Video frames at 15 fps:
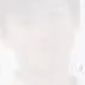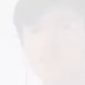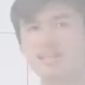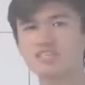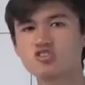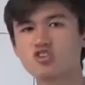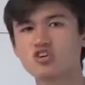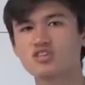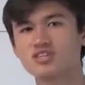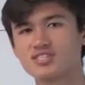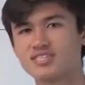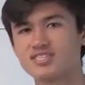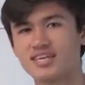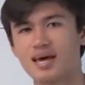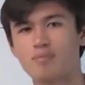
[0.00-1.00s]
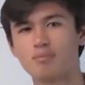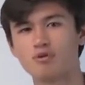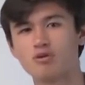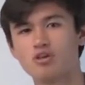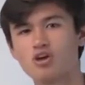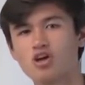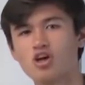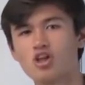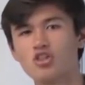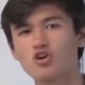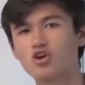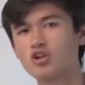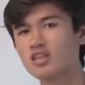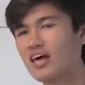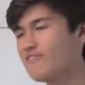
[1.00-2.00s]
Let's look at this example. There
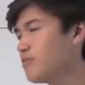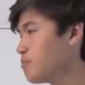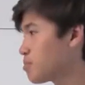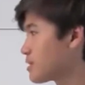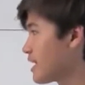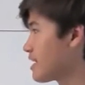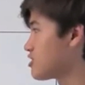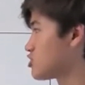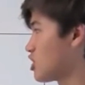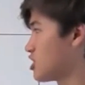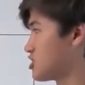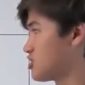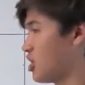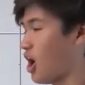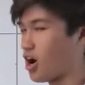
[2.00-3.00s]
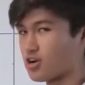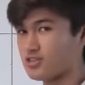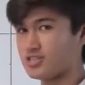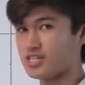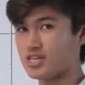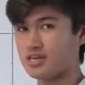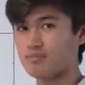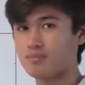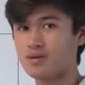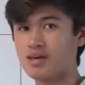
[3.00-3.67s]
are 11 players on a soccer team.